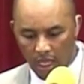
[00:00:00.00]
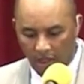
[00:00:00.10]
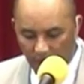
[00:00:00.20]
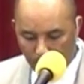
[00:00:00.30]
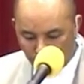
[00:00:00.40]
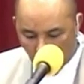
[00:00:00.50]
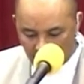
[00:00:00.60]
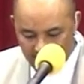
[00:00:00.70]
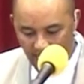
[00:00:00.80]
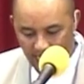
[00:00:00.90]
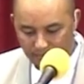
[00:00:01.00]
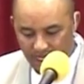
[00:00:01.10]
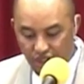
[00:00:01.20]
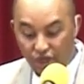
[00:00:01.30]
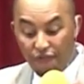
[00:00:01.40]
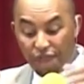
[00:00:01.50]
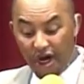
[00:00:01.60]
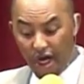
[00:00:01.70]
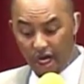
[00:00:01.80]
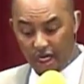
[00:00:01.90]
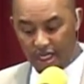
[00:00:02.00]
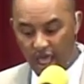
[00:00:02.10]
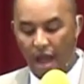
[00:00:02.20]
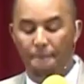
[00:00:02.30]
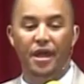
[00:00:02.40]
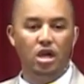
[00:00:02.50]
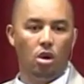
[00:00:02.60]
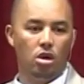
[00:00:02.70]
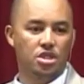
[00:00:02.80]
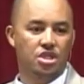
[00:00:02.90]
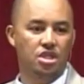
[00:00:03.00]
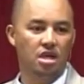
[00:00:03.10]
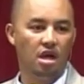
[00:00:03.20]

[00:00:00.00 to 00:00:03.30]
The promise had been deferred because